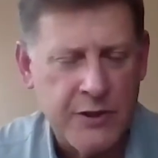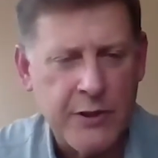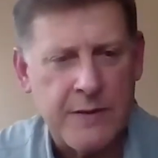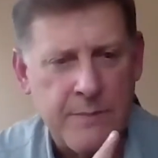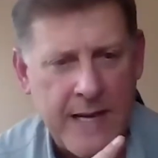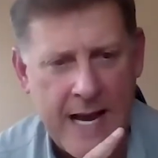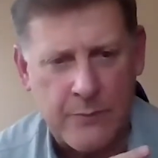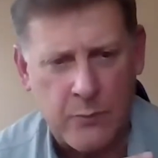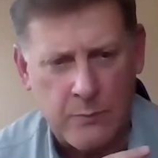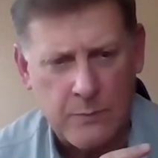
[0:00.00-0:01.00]
good and
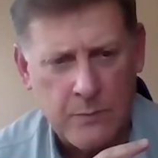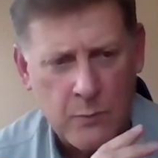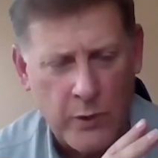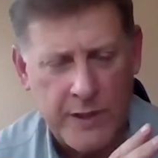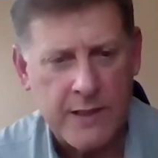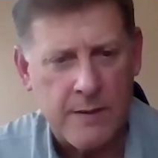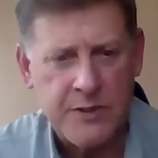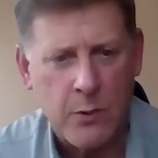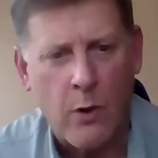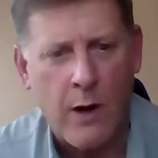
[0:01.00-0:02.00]
bad when it comes
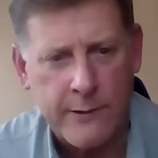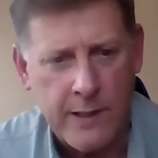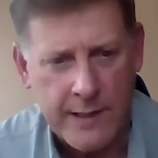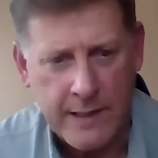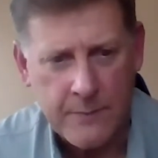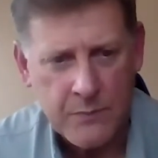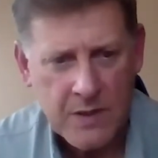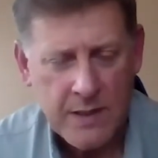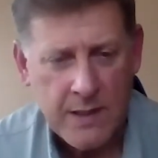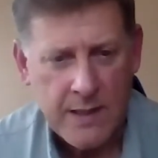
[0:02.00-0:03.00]
to water hunting.
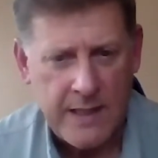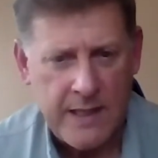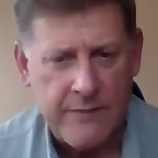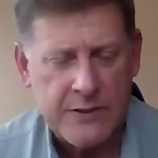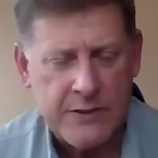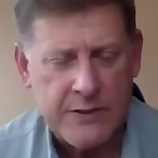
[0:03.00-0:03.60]
If it's a